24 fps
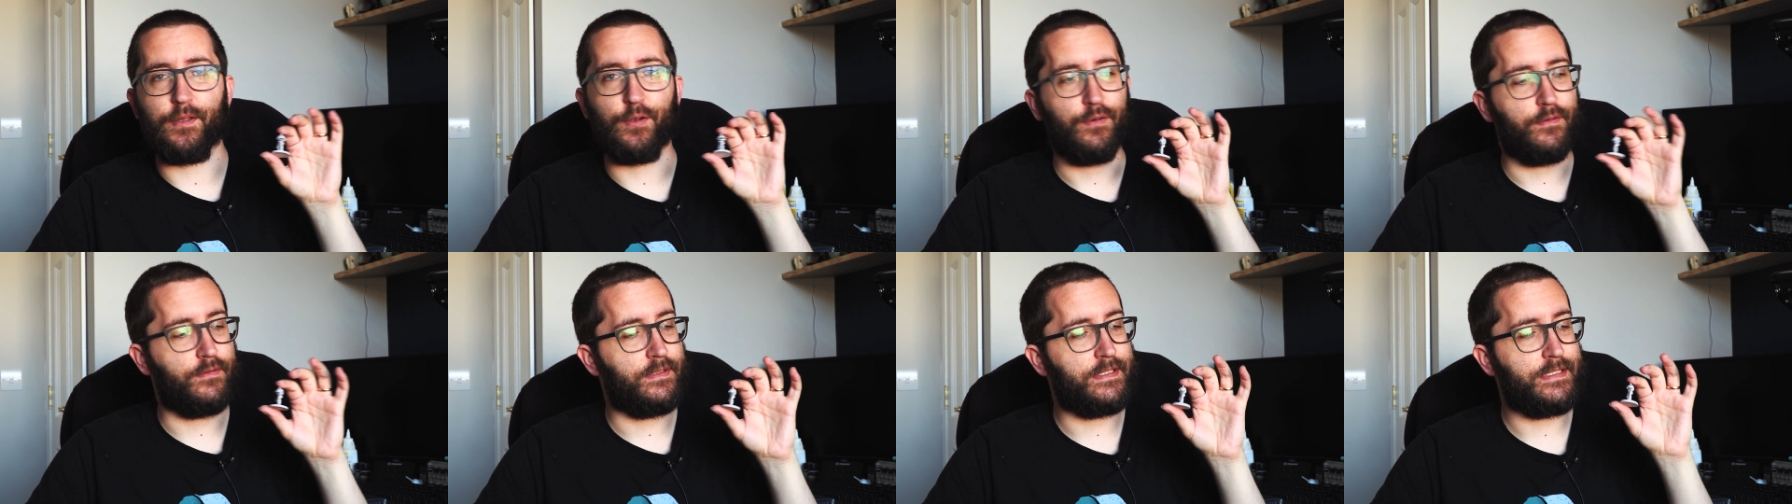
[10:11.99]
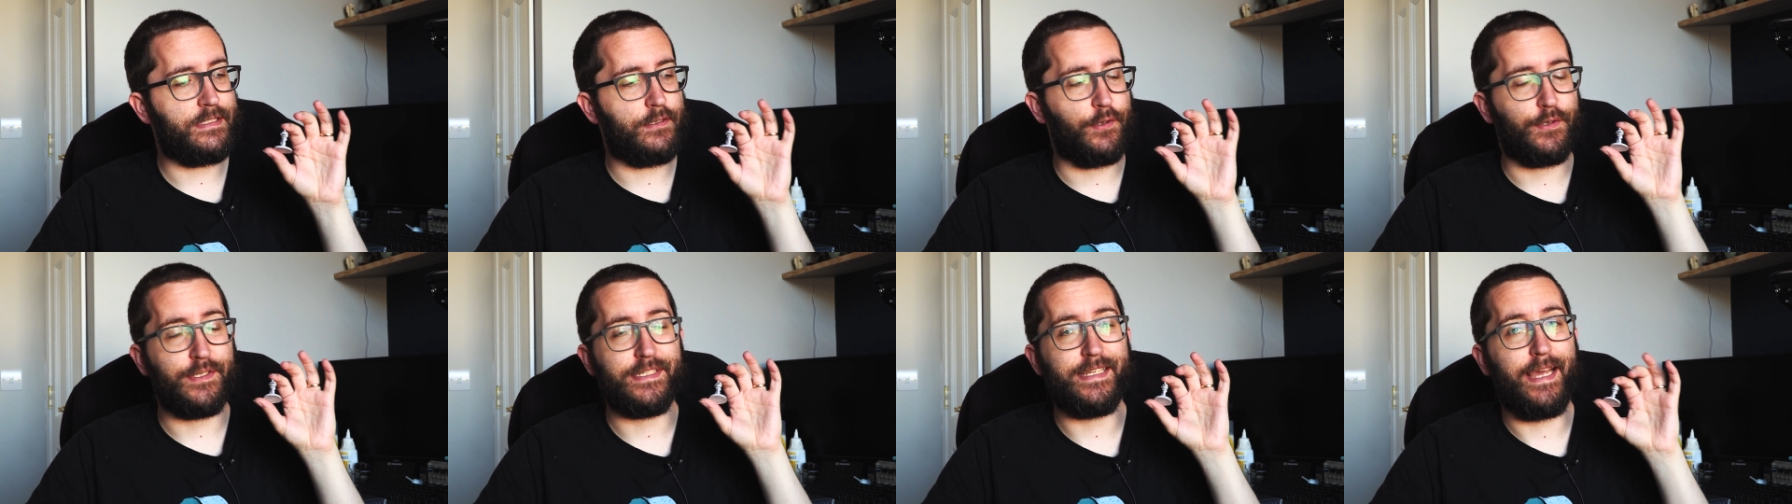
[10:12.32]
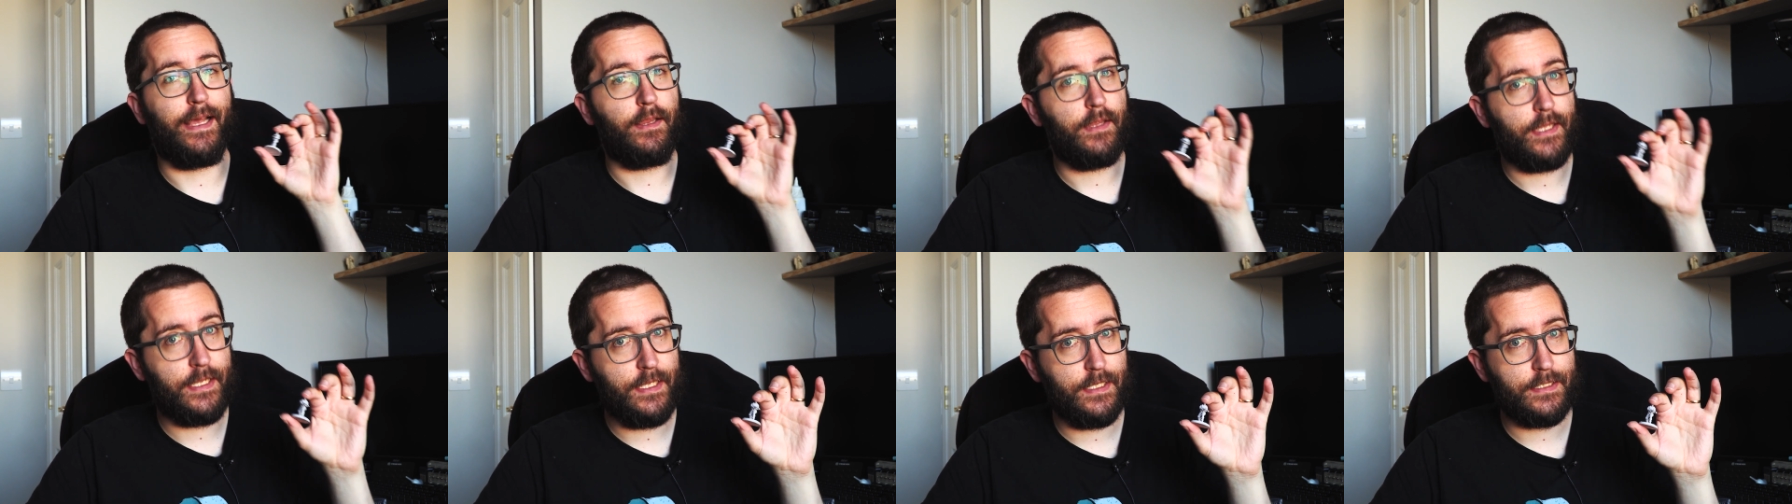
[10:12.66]
They're
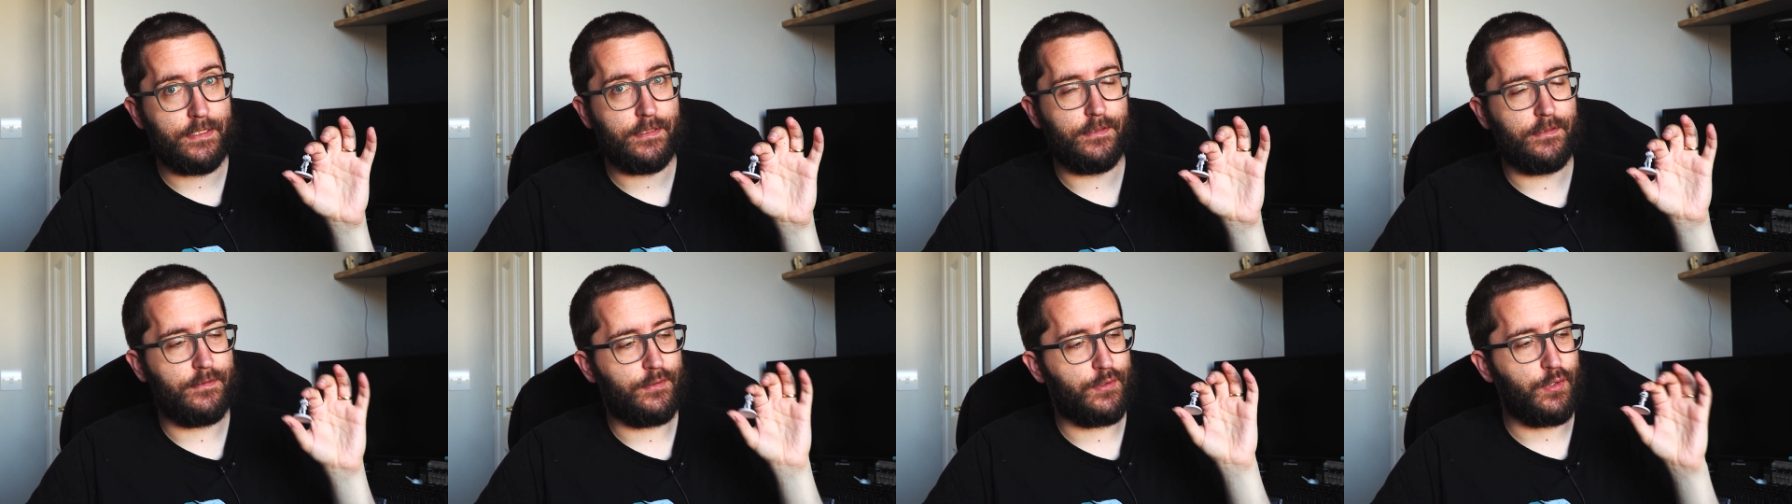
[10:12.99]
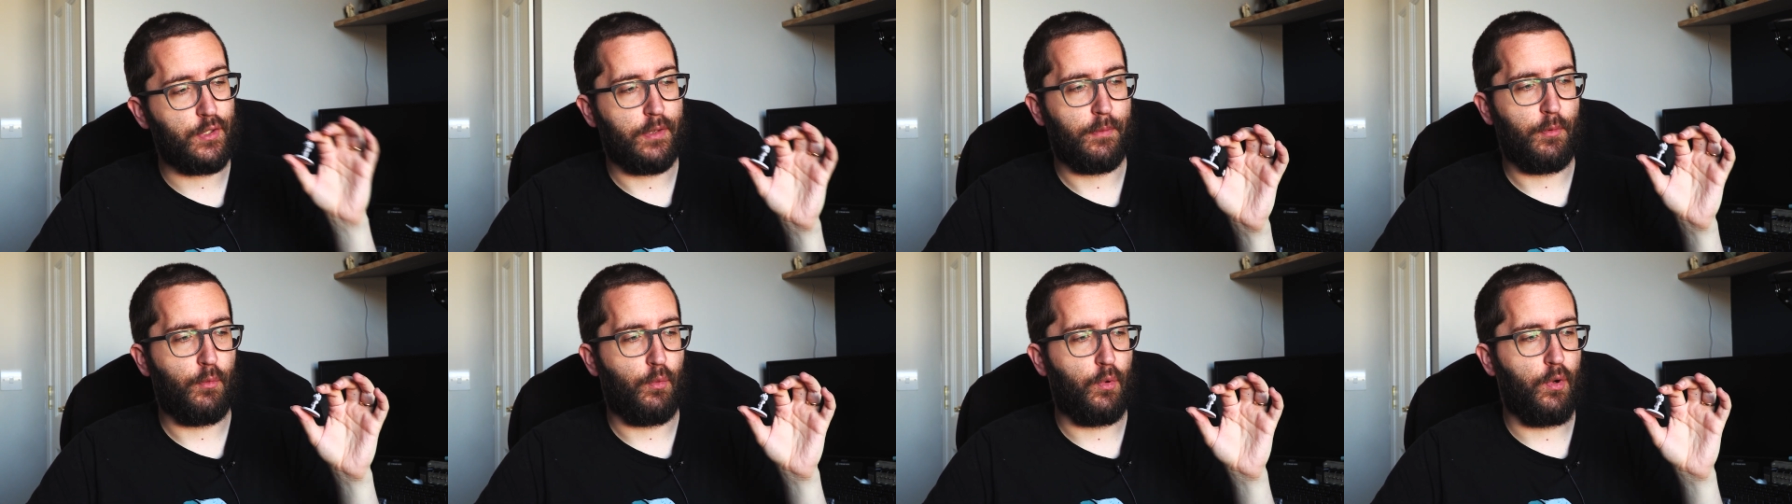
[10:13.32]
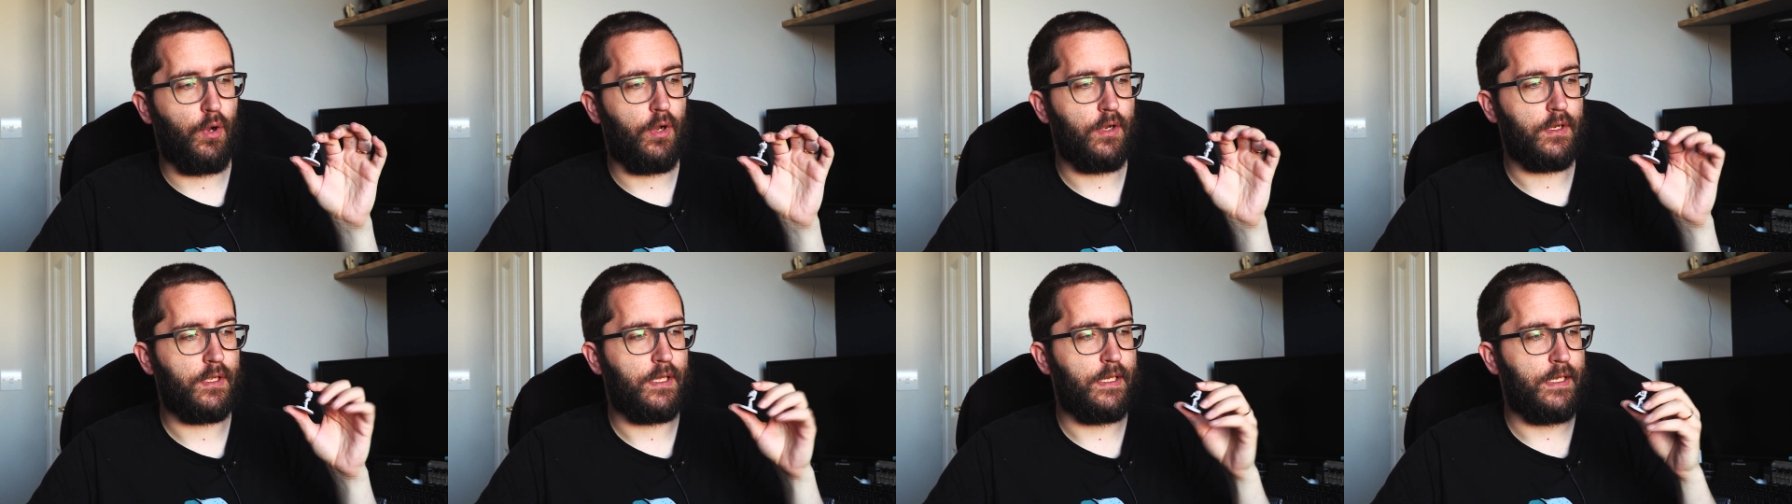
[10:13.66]
delicate, don't get me
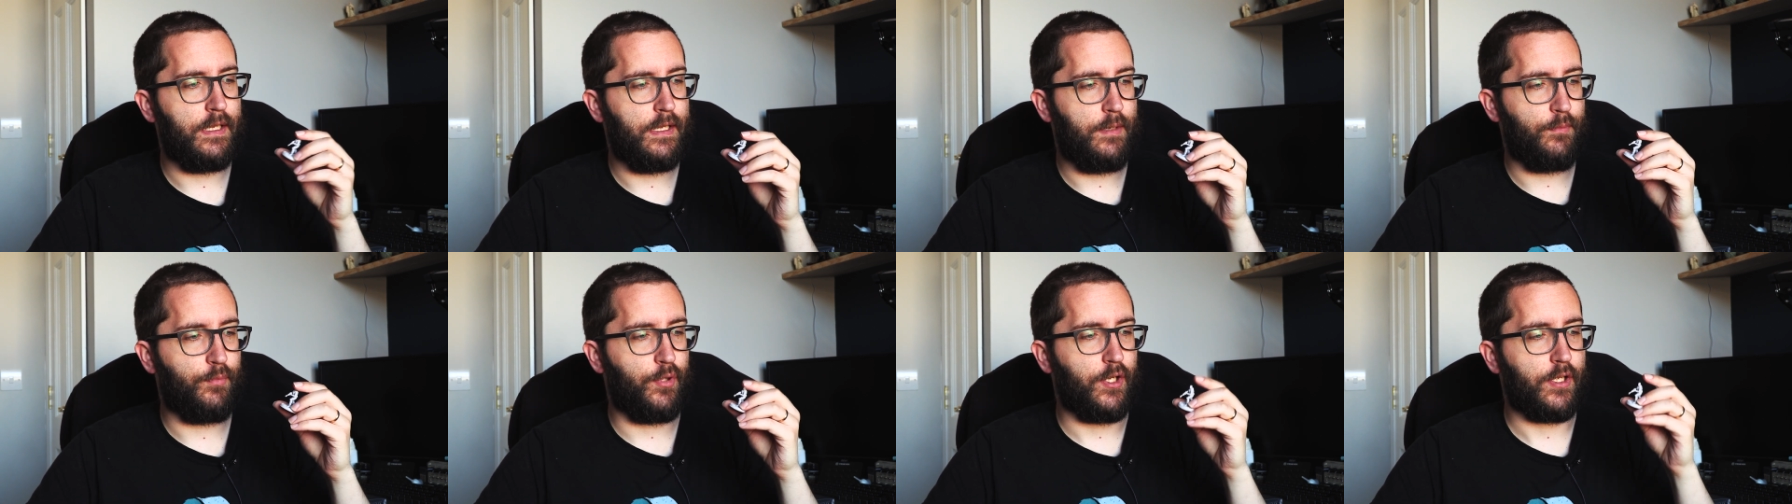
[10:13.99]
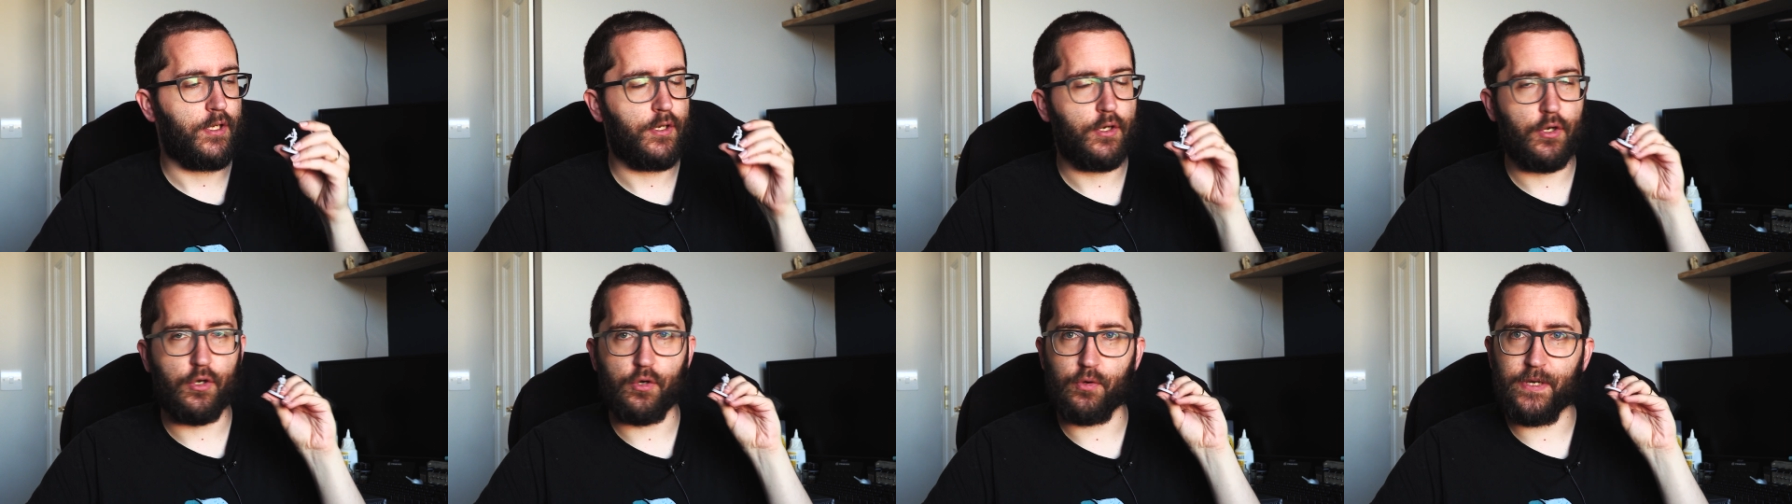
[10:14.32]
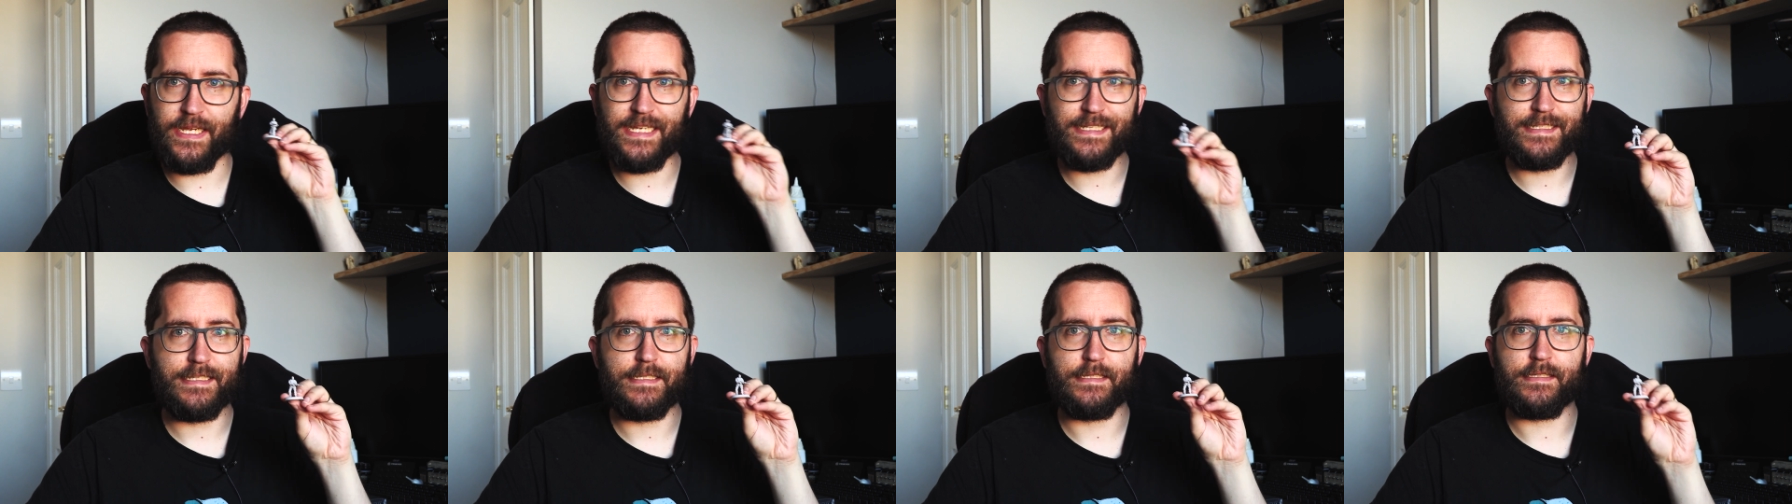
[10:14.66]
wrong, but
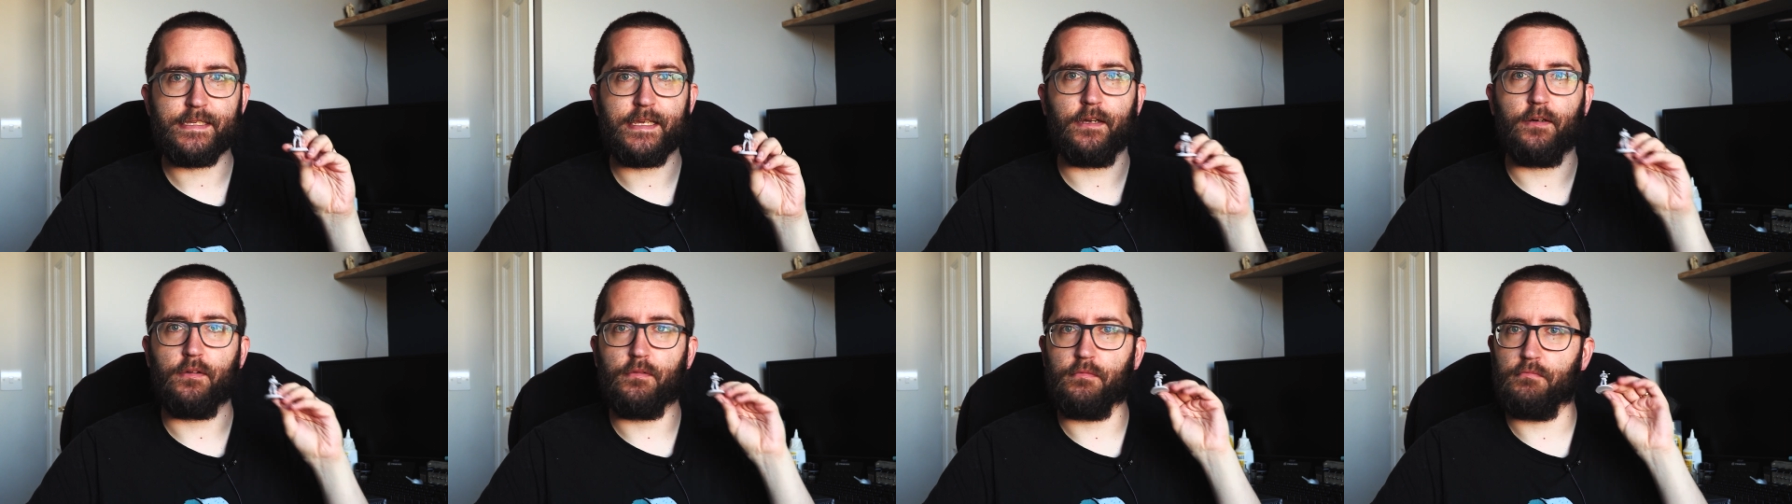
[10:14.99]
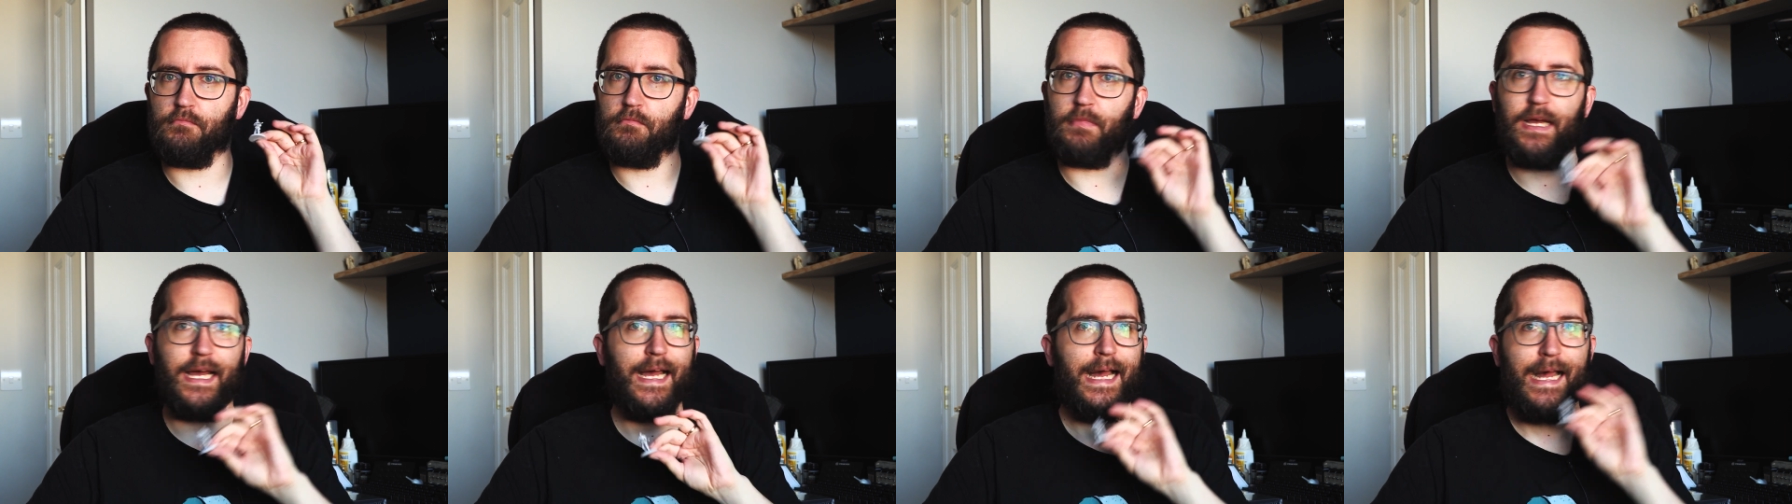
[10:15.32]
great detail.